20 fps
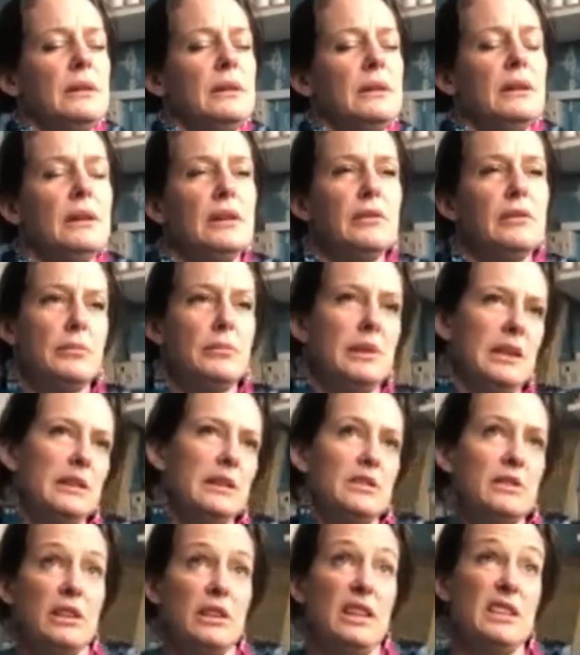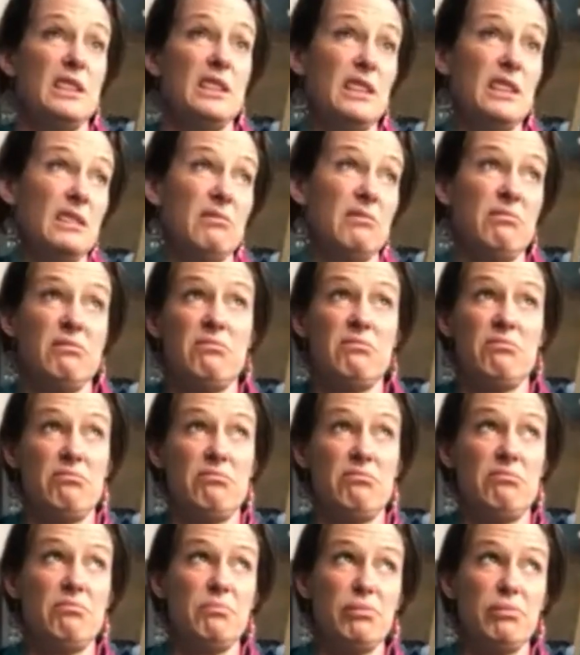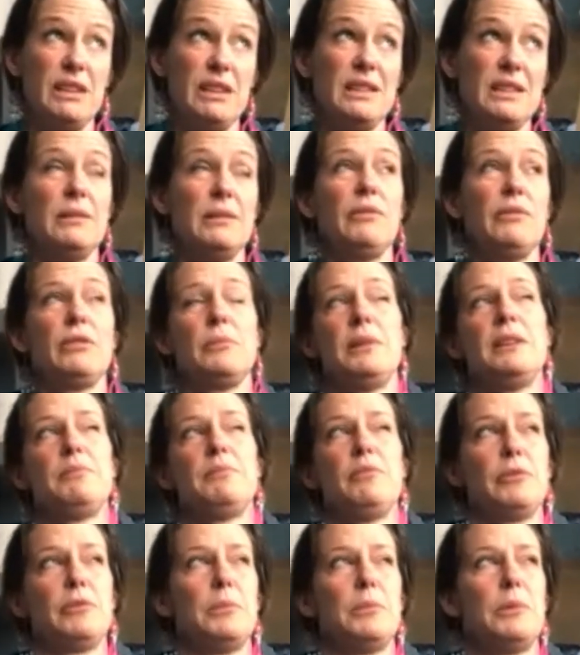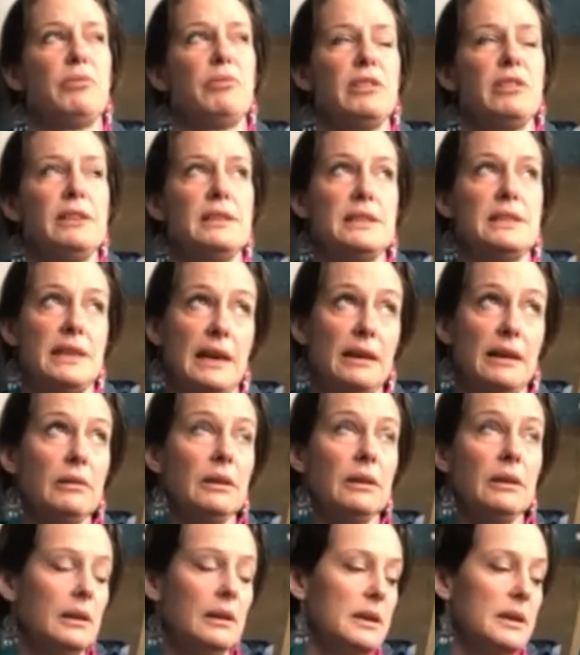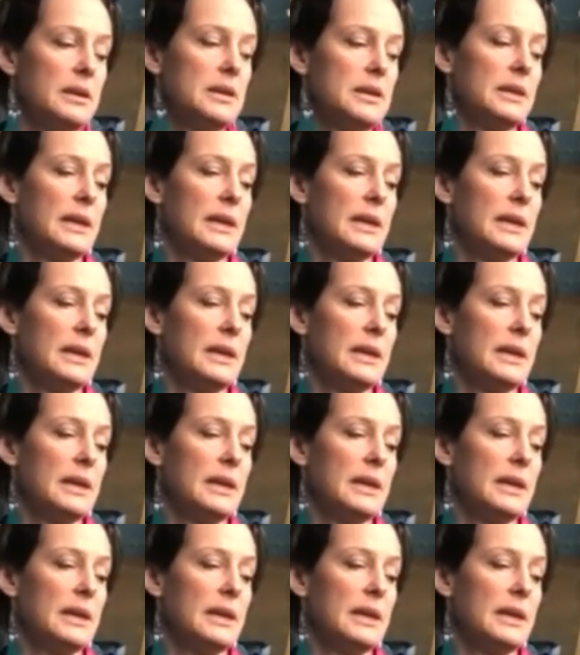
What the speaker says: from Illustrator print from a printout to